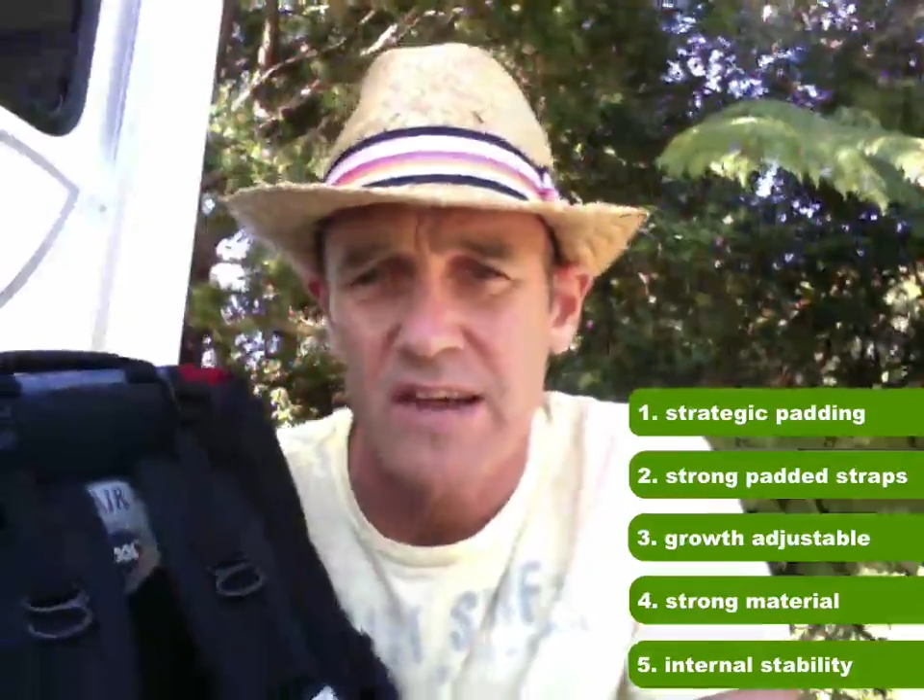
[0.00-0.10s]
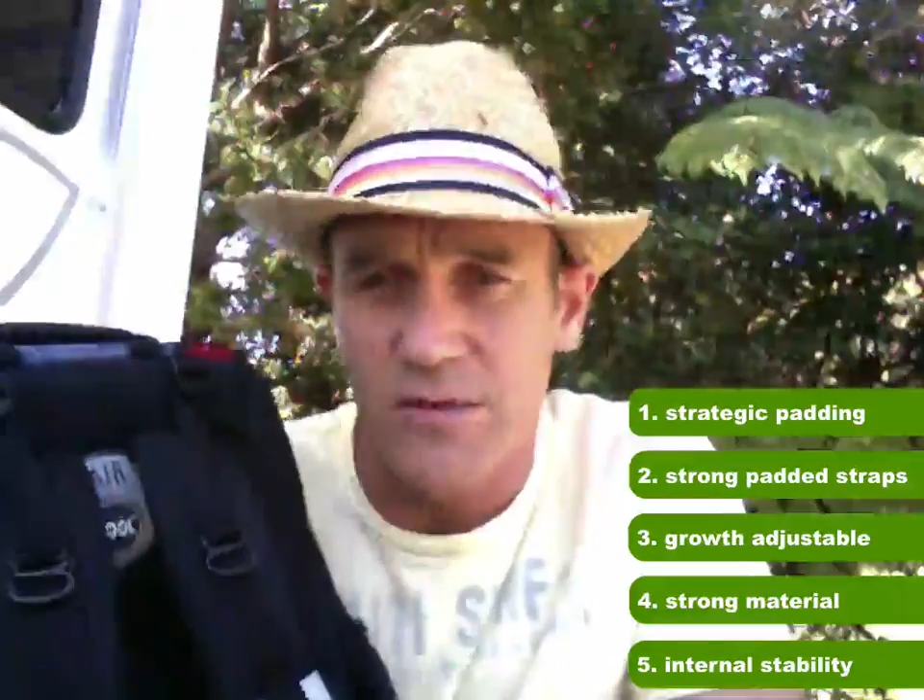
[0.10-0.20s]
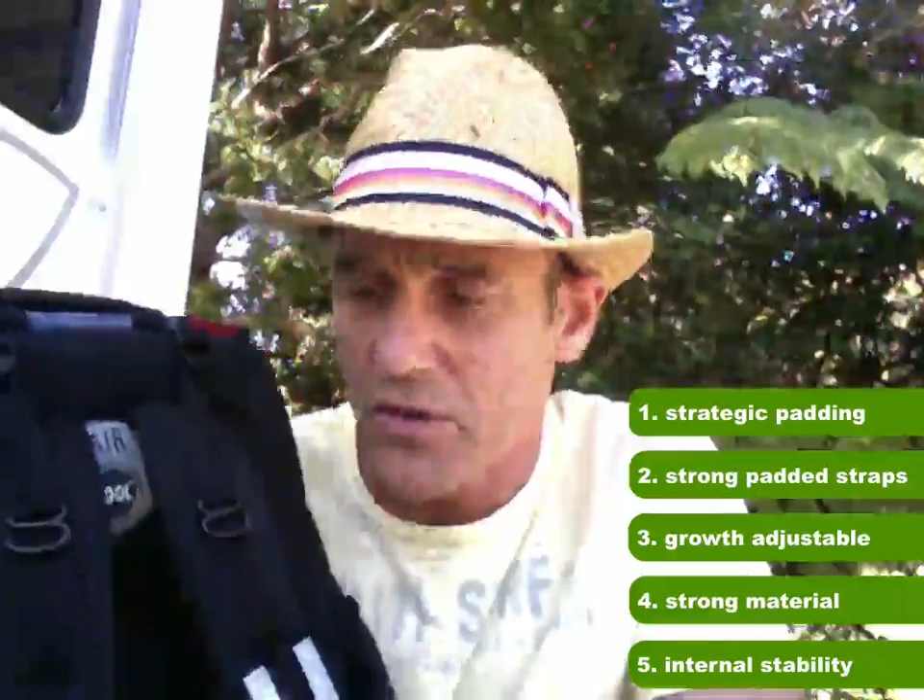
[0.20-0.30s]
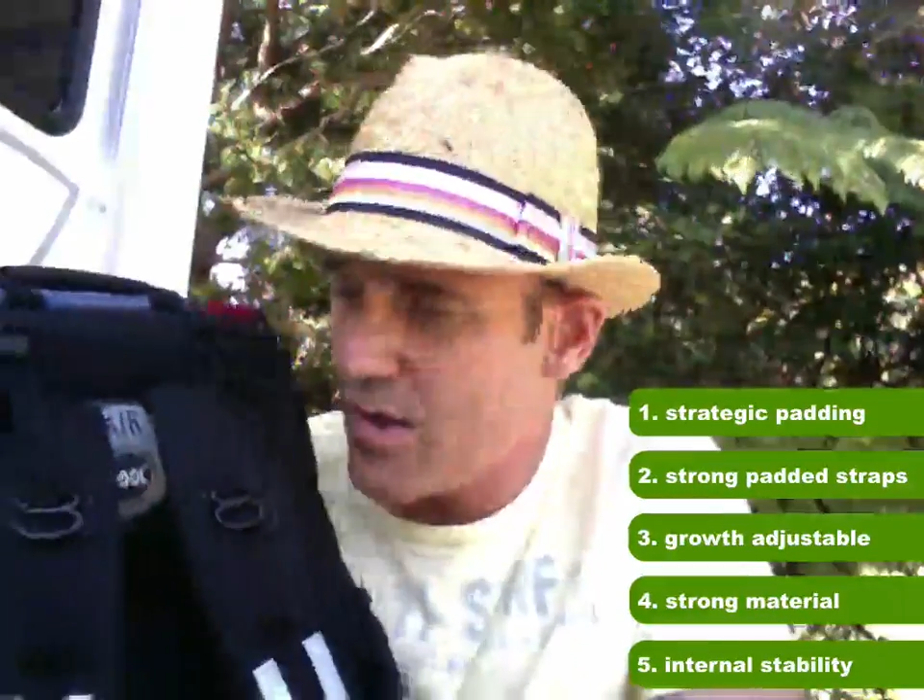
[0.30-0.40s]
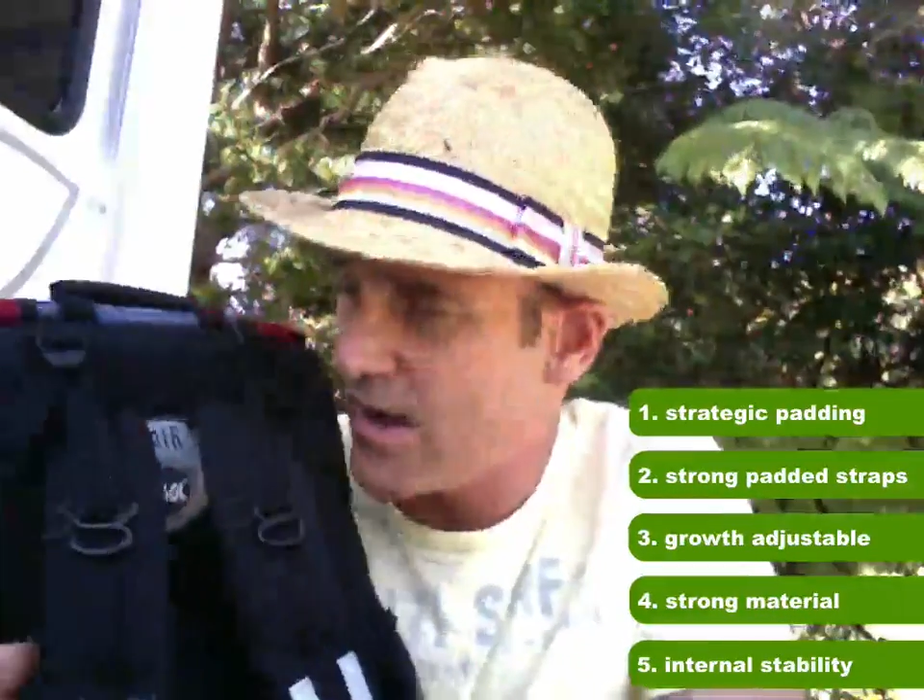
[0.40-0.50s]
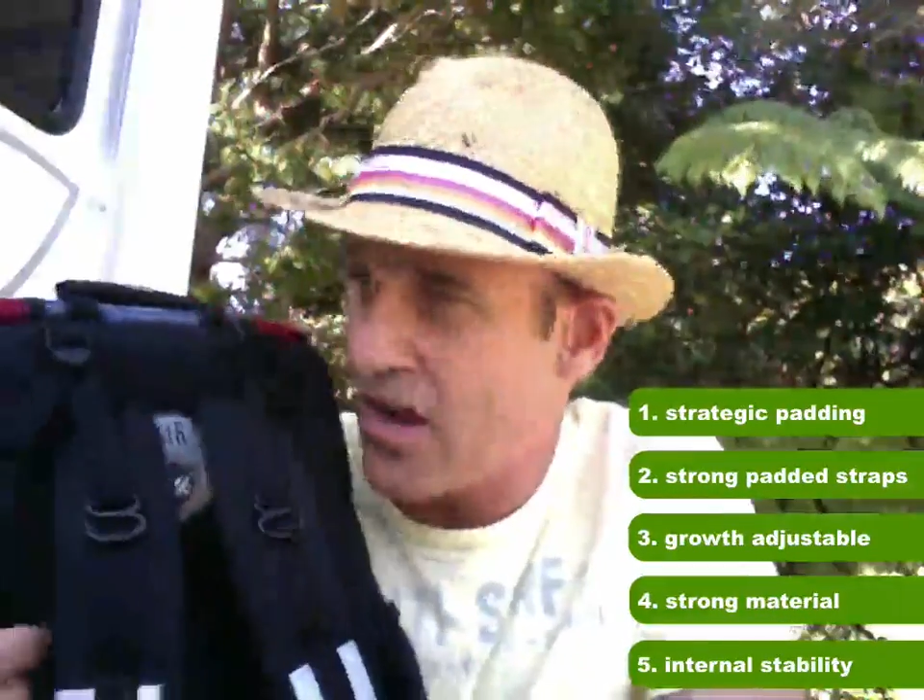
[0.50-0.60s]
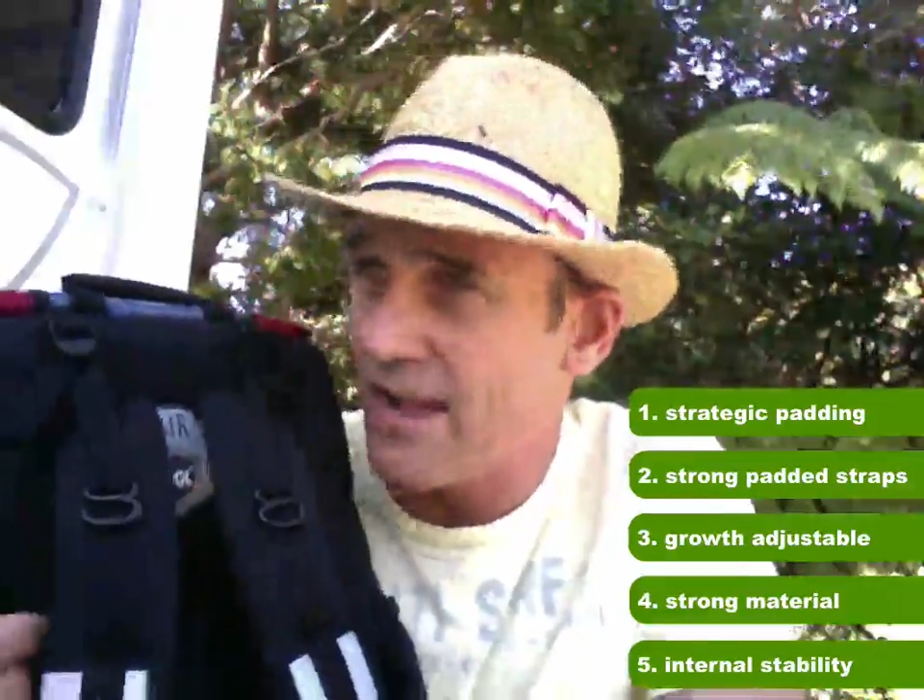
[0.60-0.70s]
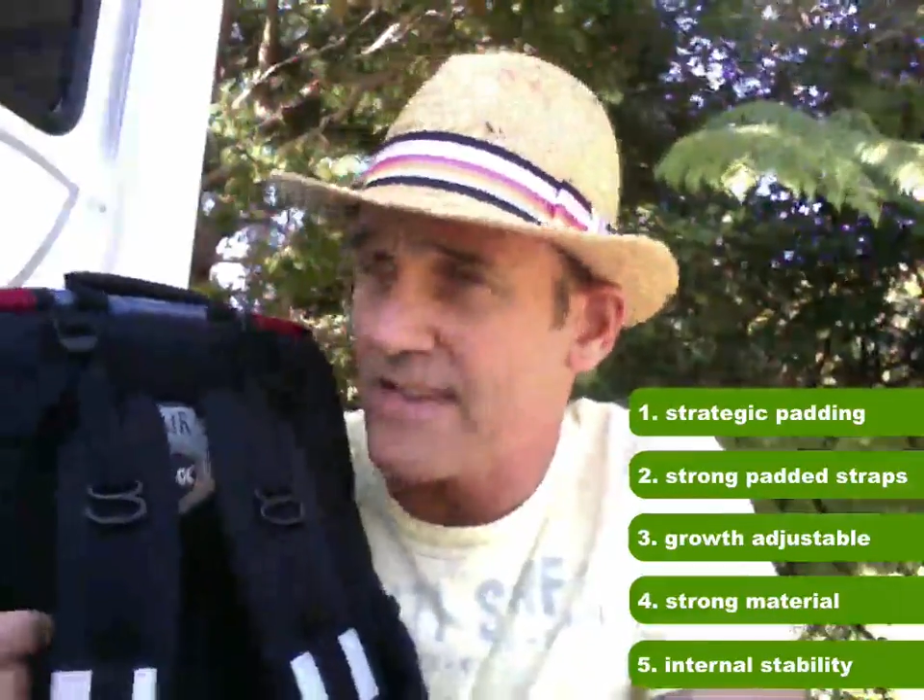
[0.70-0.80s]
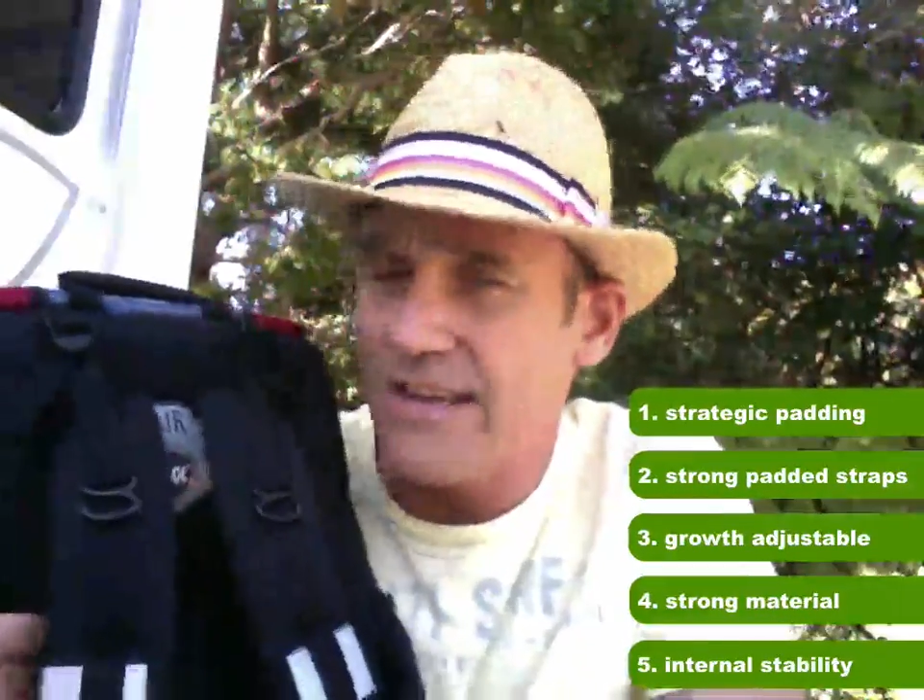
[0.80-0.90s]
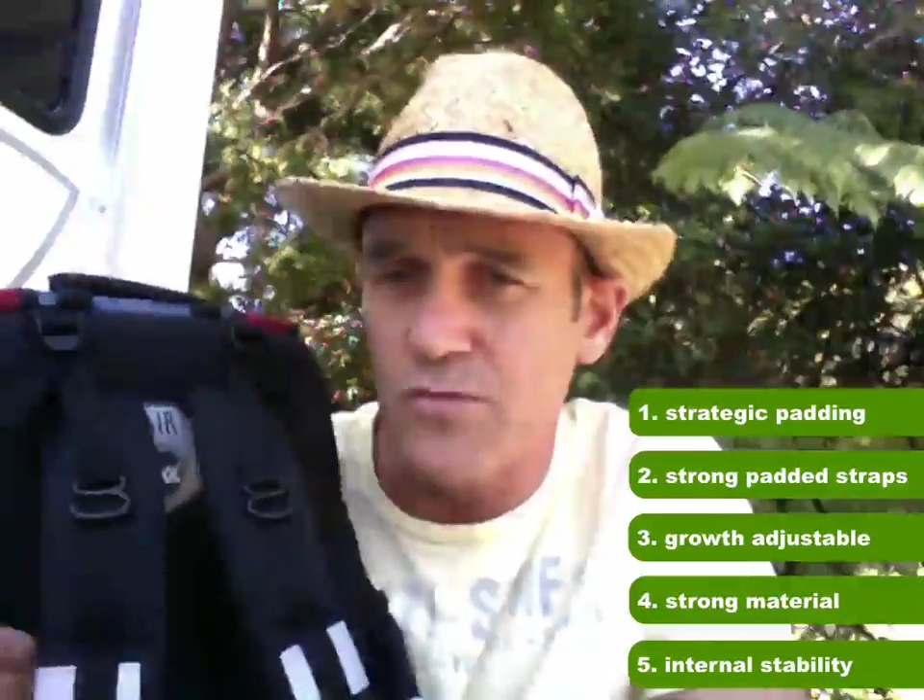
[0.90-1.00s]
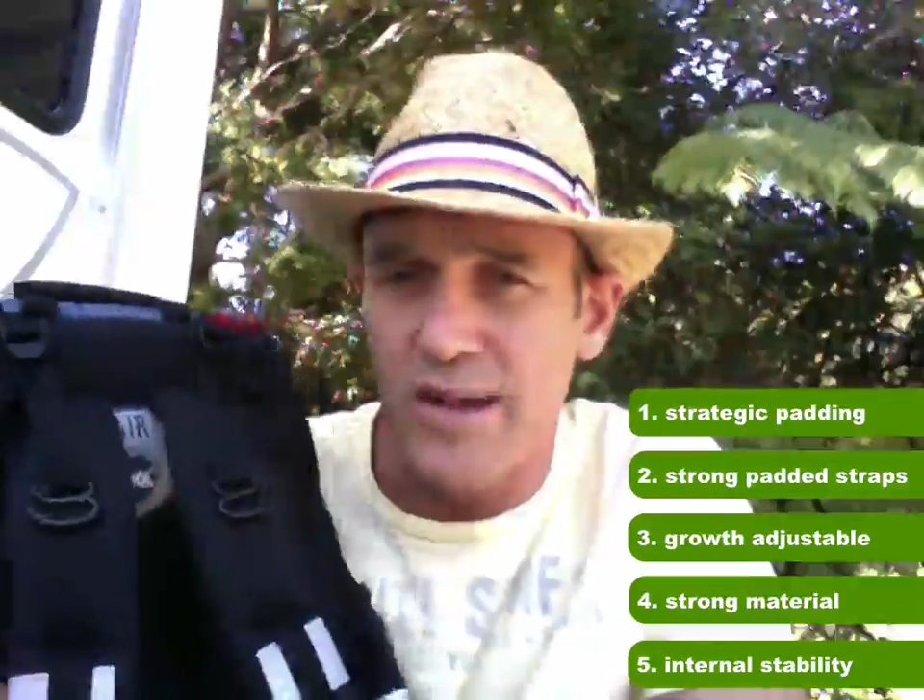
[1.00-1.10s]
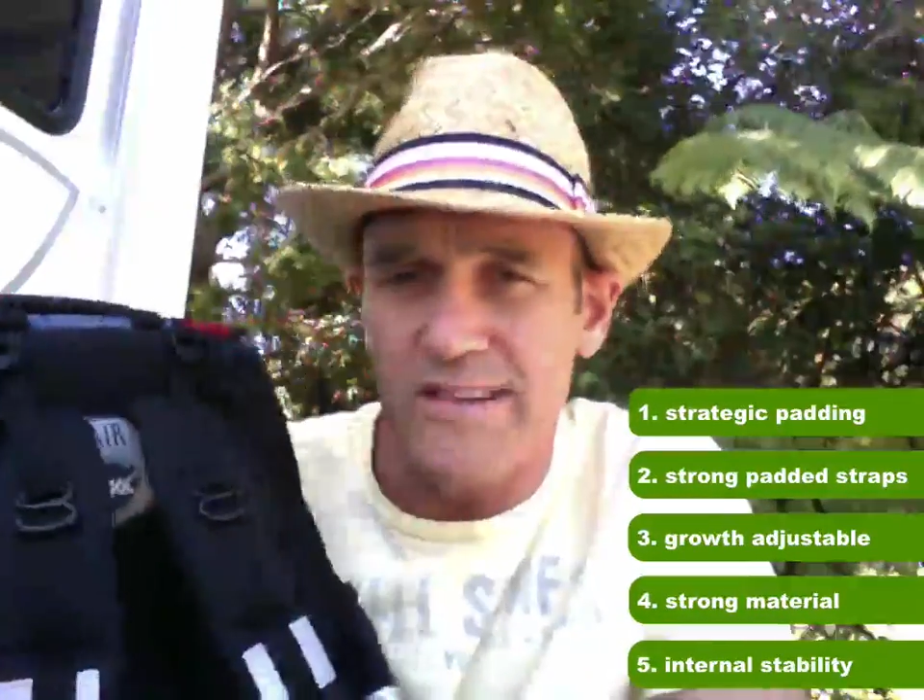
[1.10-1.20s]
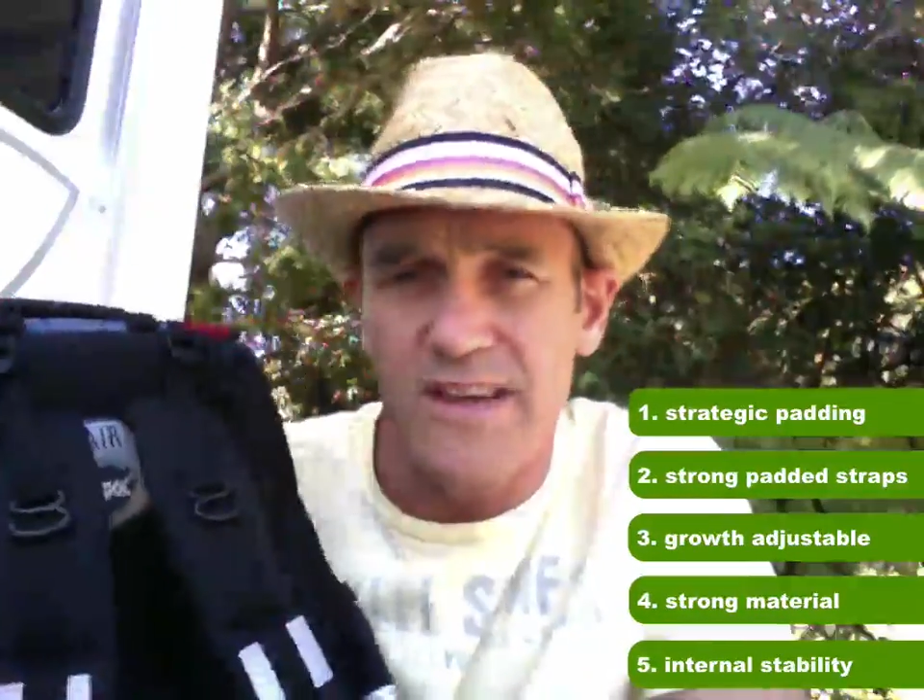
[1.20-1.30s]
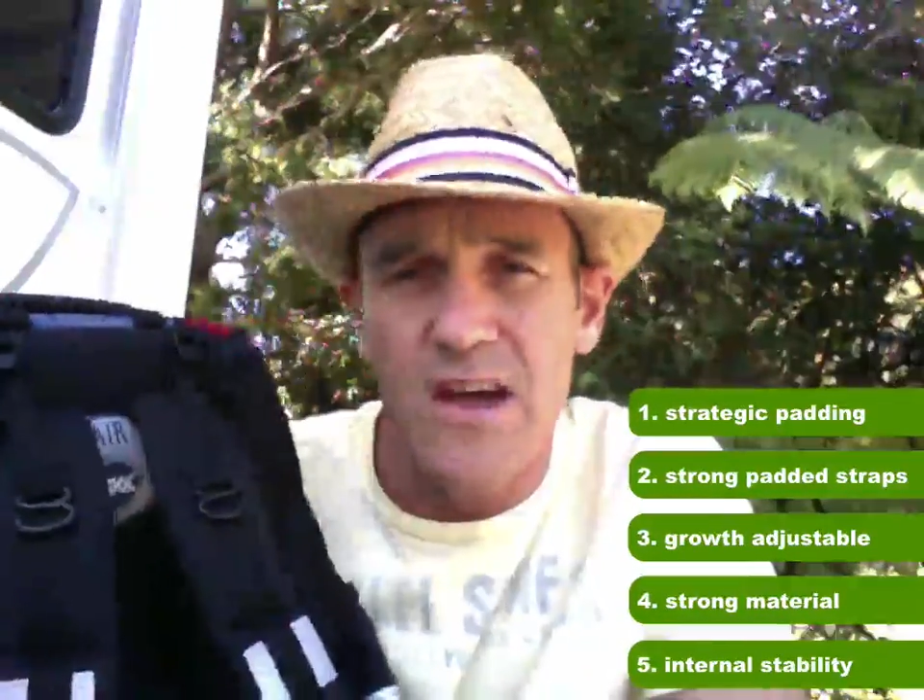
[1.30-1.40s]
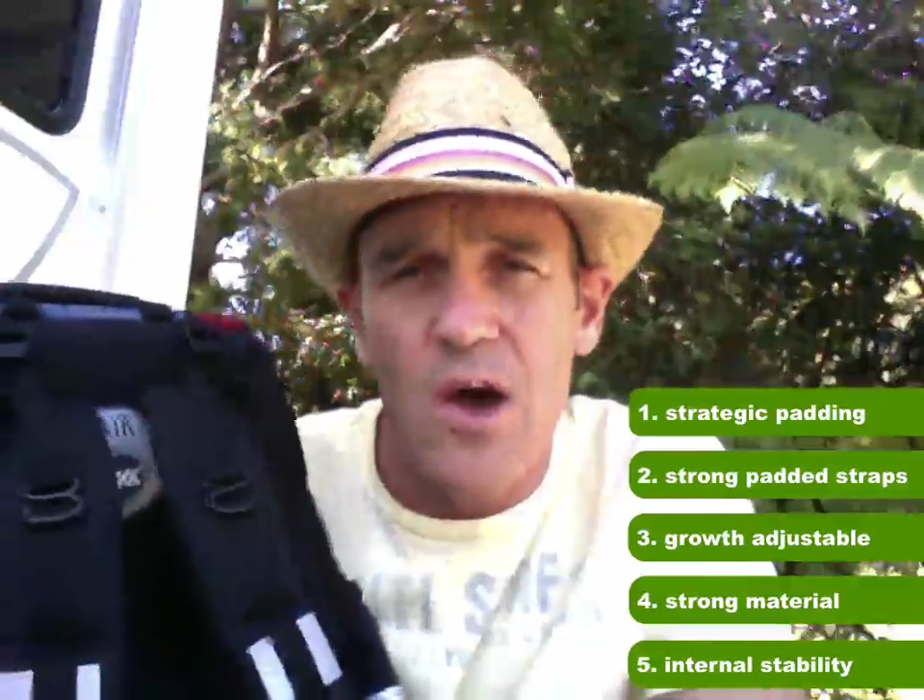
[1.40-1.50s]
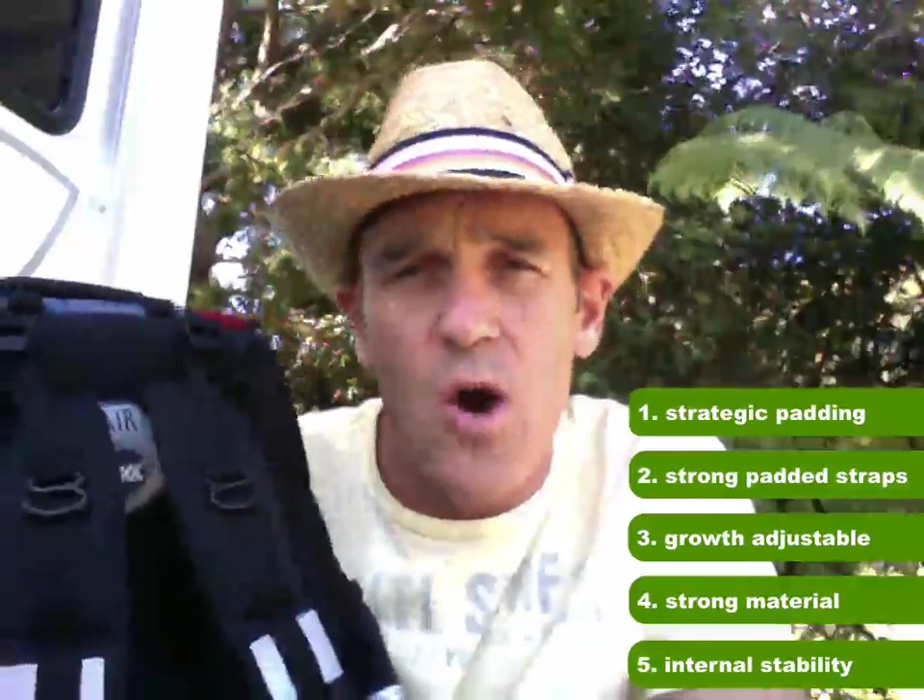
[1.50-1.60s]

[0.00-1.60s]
So we quite like these ones.